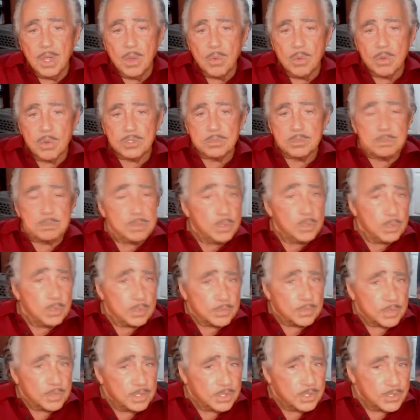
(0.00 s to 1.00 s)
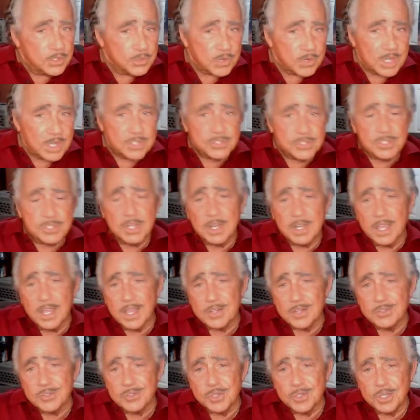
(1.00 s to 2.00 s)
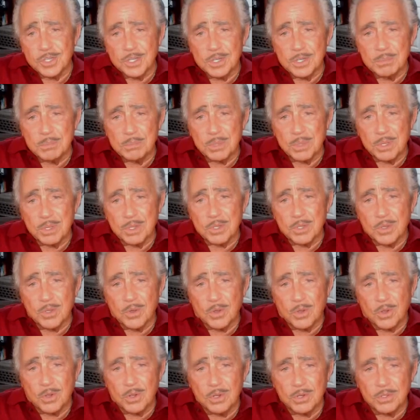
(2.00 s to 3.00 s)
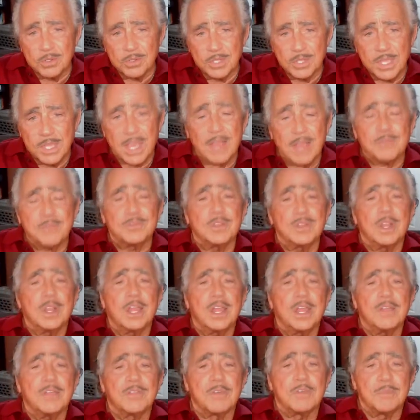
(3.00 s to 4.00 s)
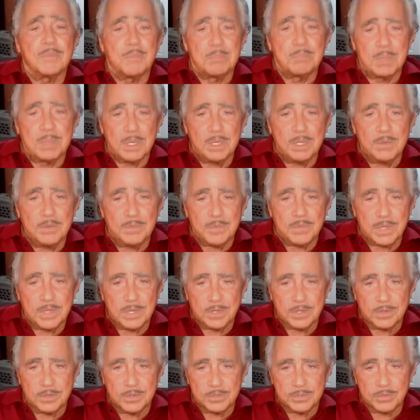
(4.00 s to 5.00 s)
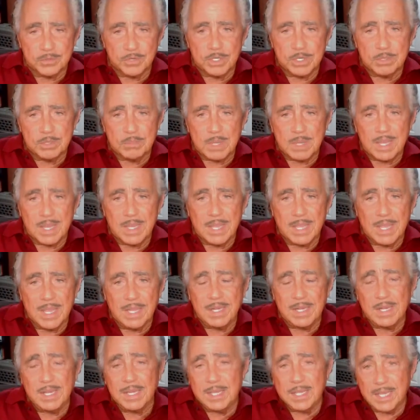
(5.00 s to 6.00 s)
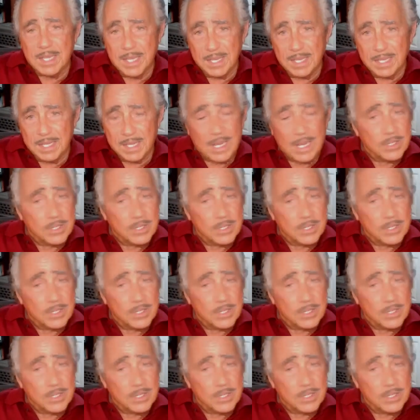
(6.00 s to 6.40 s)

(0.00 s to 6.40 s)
was beautifully addressed and answered in a book called The Afterlife of Billy Fingers, written by Annie Kagan.